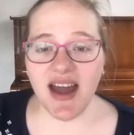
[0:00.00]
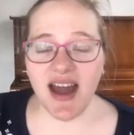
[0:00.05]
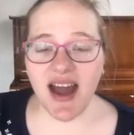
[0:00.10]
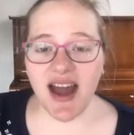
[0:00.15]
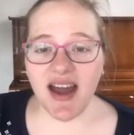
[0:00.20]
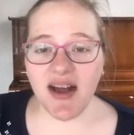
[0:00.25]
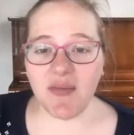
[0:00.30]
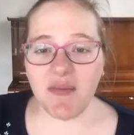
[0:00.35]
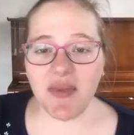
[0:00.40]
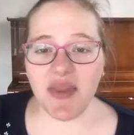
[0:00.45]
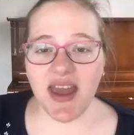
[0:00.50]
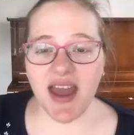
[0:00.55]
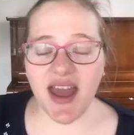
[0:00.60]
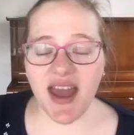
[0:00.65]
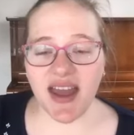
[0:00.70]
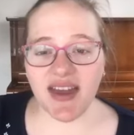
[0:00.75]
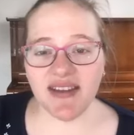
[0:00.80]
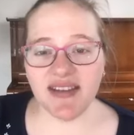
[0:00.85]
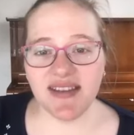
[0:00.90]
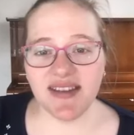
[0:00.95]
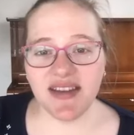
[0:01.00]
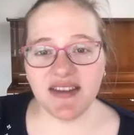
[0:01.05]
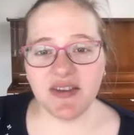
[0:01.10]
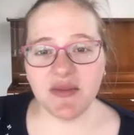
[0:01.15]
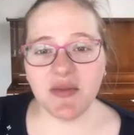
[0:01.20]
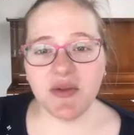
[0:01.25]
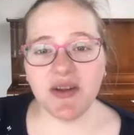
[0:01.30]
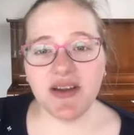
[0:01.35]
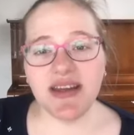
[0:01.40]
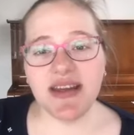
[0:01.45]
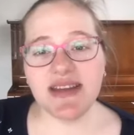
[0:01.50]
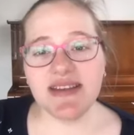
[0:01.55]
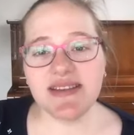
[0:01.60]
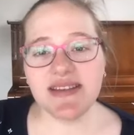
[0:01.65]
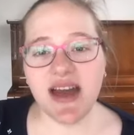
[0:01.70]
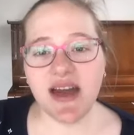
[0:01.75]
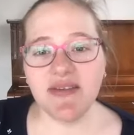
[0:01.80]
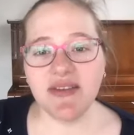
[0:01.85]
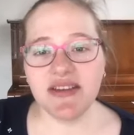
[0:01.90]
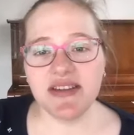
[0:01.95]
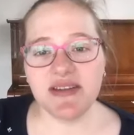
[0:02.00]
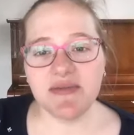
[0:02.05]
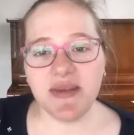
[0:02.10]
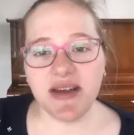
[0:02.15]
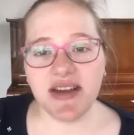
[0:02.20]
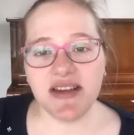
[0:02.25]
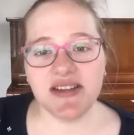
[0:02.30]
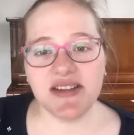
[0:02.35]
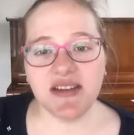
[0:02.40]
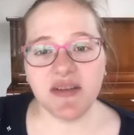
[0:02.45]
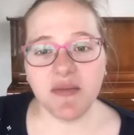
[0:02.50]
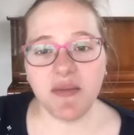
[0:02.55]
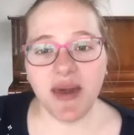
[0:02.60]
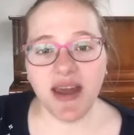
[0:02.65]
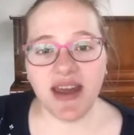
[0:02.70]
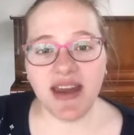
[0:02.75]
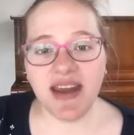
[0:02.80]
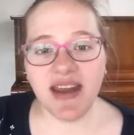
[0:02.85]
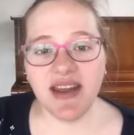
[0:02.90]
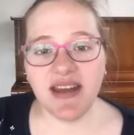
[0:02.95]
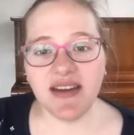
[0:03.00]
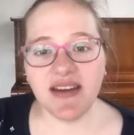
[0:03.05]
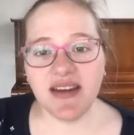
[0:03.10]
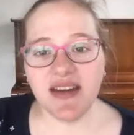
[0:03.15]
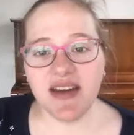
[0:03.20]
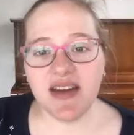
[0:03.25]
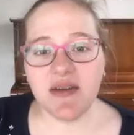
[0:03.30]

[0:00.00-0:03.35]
and their employees having to manage competing